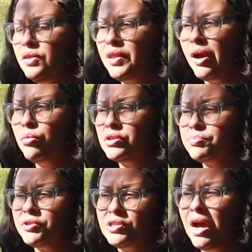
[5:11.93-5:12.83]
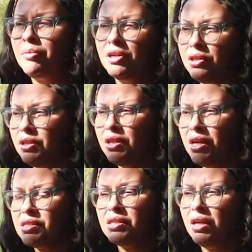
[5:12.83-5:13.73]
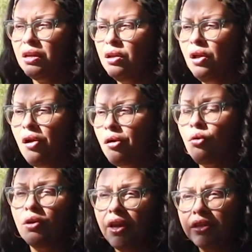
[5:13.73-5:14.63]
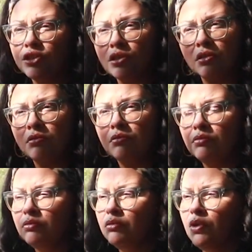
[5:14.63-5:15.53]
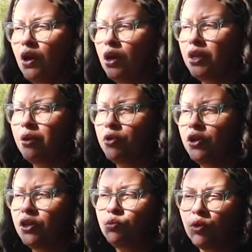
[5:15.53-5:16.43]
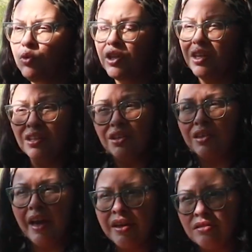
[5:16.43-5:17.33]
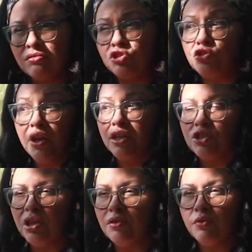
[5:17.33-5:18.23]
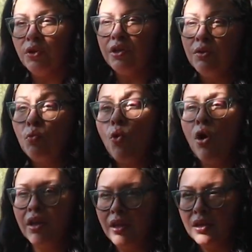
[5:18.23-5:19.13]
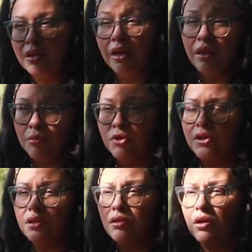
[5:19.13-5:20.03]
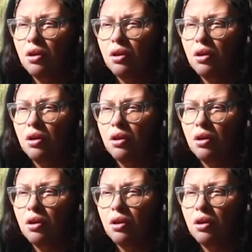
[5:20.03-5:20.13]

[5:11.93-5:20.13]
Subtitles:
that was predominantly, let's say, Caucasian neighborhood, we would get looked at strangely for even walking in that neighborhood.